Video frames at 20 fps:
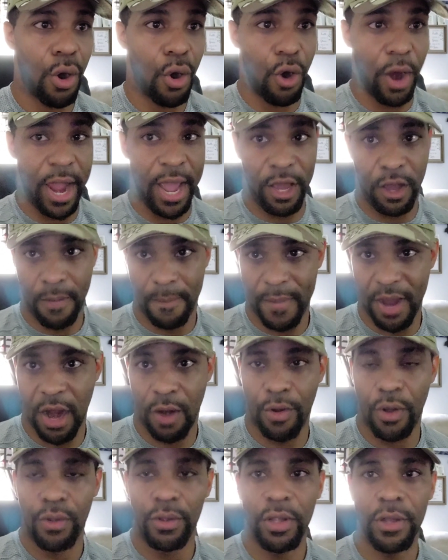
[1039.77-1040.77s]
or a
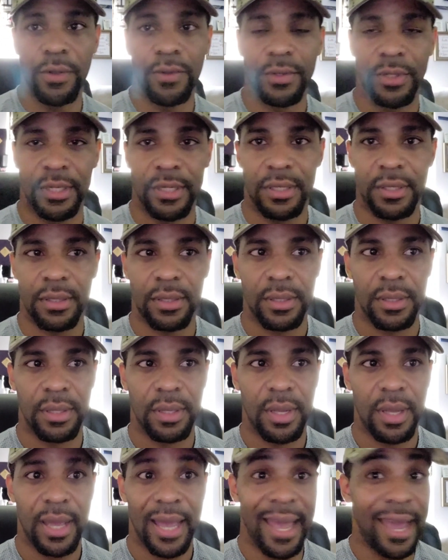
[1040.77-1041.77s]
Camaro loses,
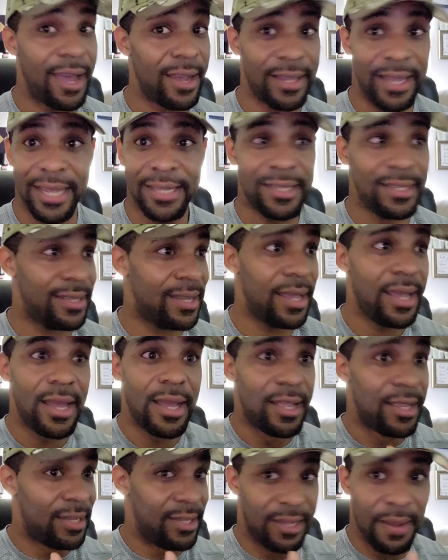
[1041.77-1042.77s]
because it's
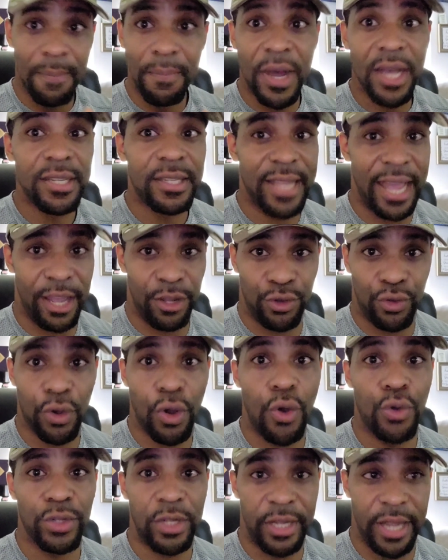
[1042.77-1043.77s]
some Mustang
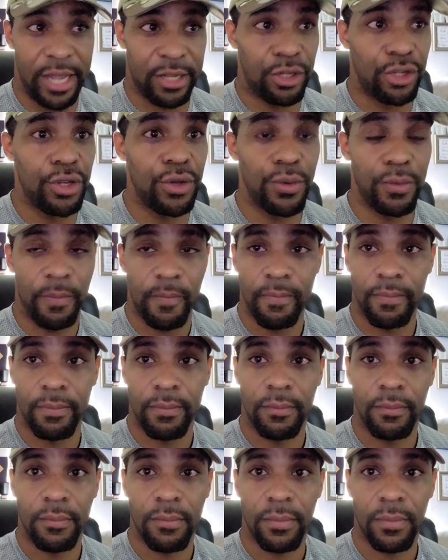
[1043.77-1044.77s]
trolls in there too.
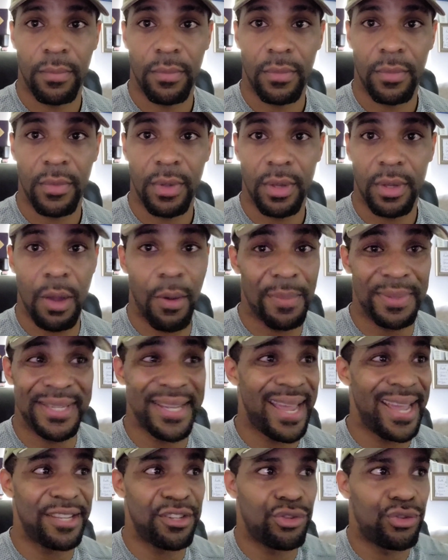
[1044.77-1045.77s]
I'm
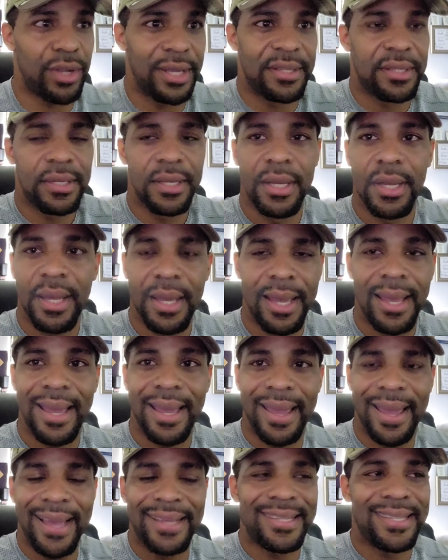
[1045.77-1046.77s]
saying it's, it's
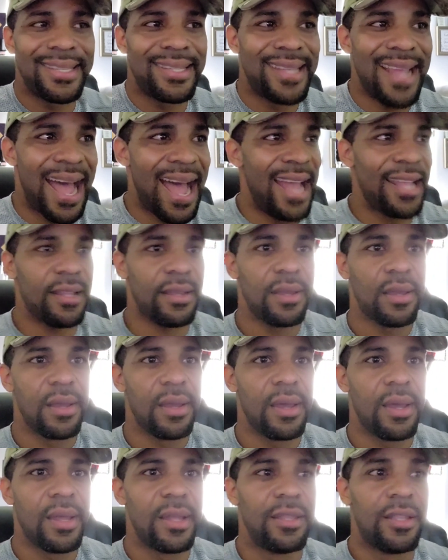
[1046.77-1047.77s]
it's not
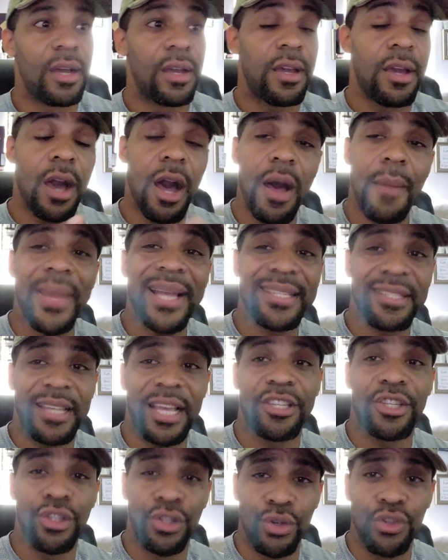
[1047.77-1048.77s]
the comment
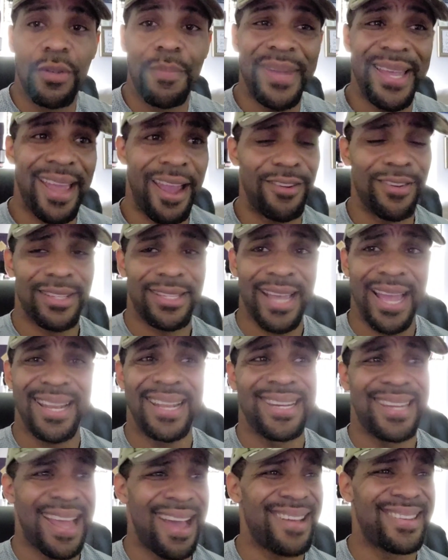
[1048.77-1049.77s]
section used to be
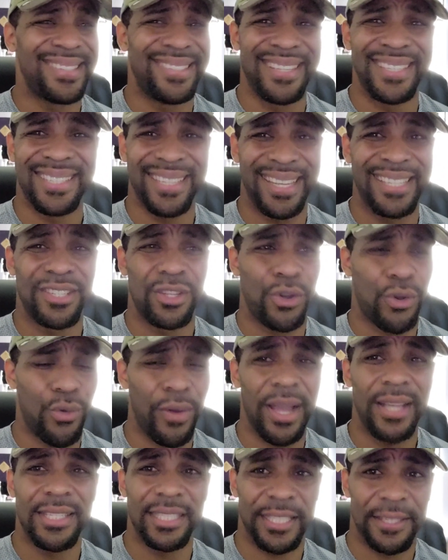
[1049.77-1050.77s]
entertaining. Now it's just it's
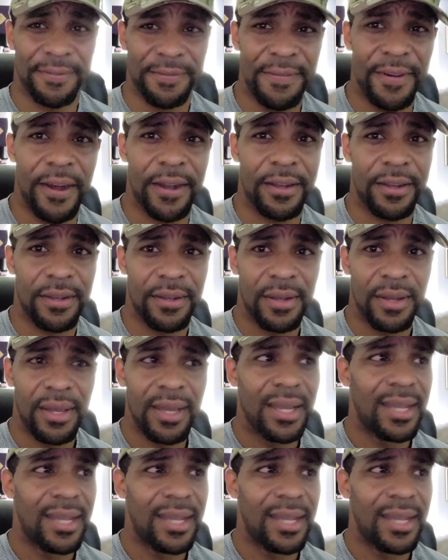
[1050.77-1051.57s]
cringe as fuck.